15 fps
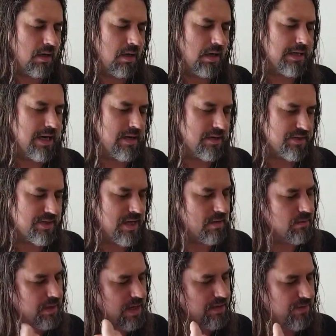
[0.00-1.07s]
Again, it's
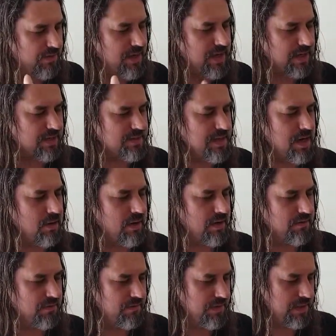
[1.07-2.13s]
not what I think, it's how I
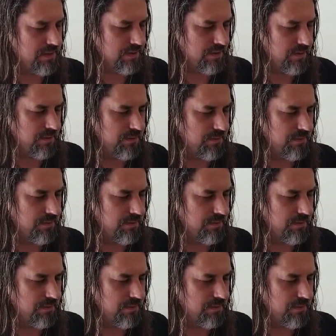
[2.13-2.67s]
feel.